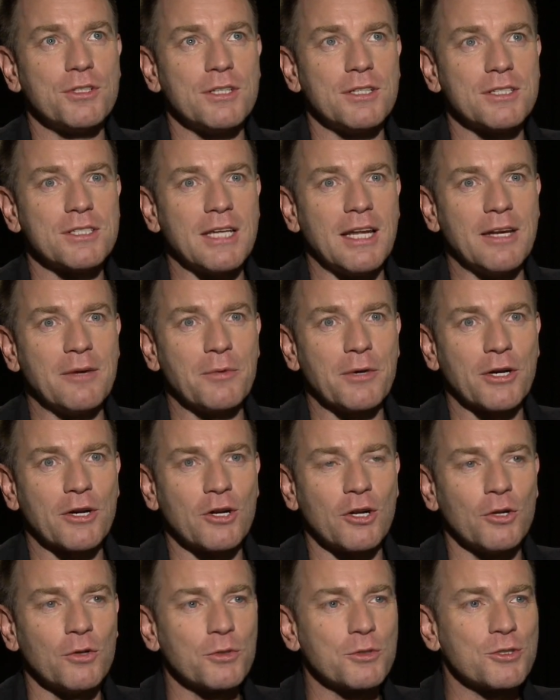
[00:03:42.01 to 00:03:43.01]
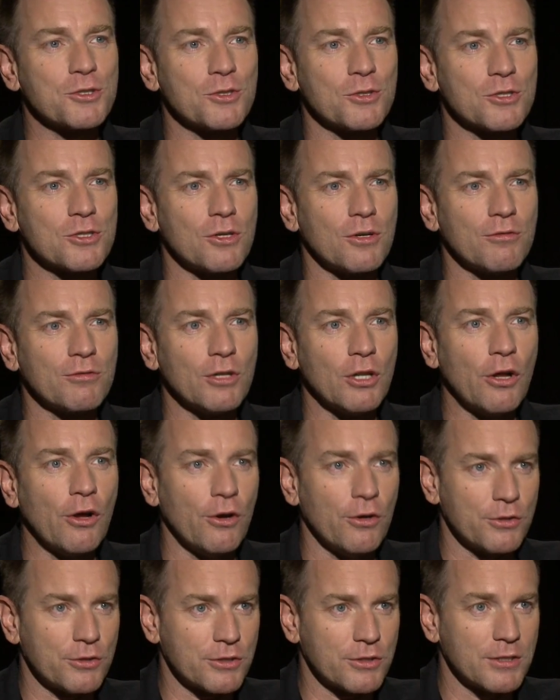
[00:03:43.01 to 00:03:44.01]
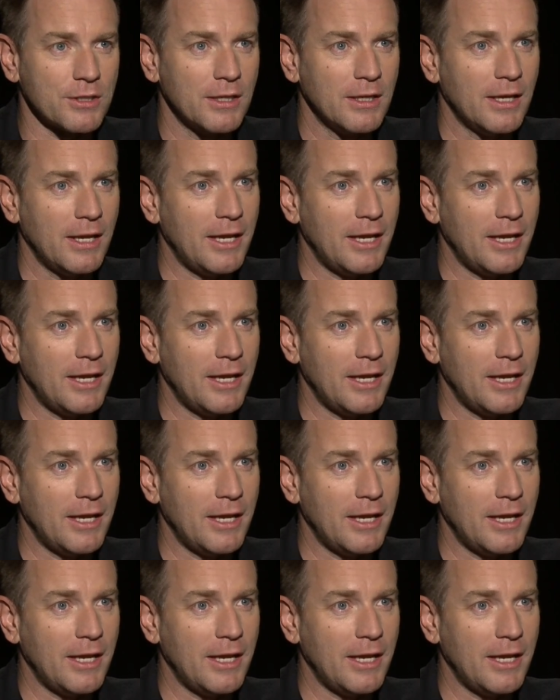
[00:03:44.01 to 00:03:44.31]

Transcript: that's anywhere close to sort of loss